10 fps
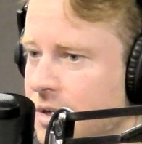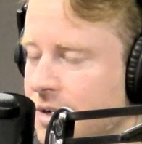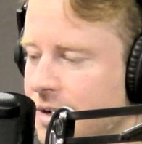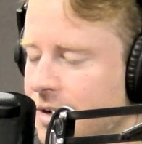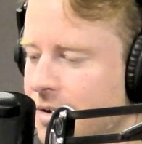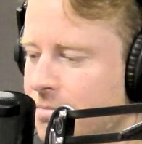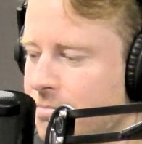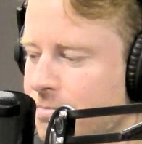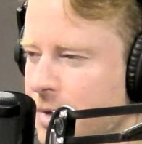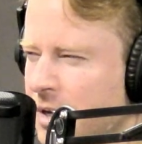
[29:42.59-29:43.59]

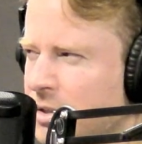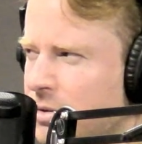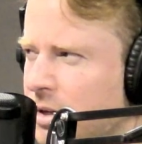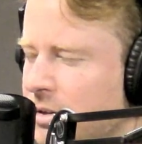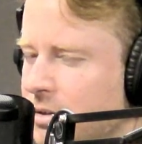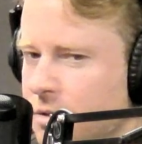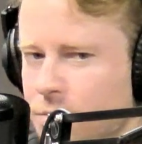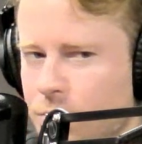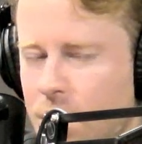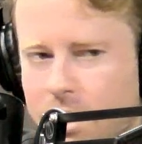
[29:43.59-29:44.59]
And you
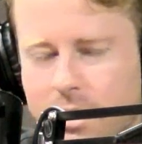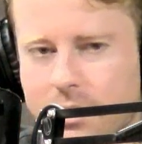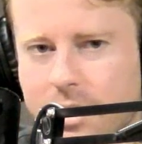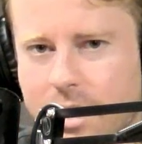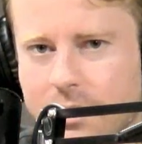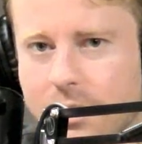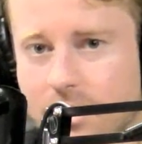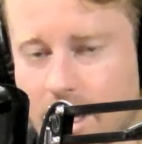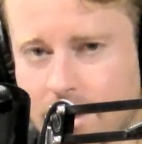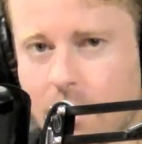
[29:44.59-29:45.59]
walk into that,
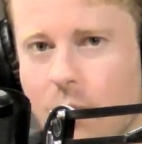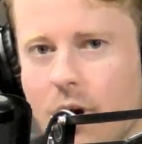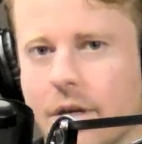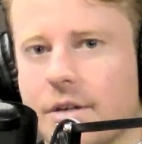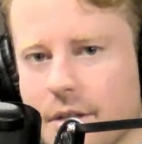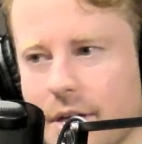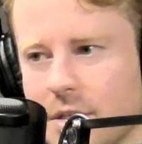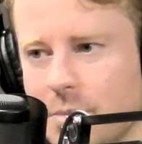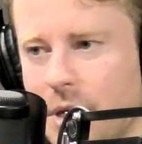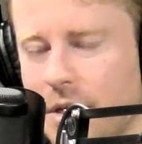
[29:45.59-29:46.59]
as I walk into that
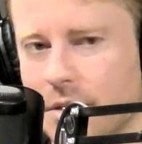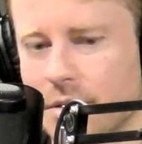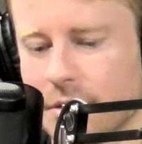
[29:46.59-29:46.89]
space,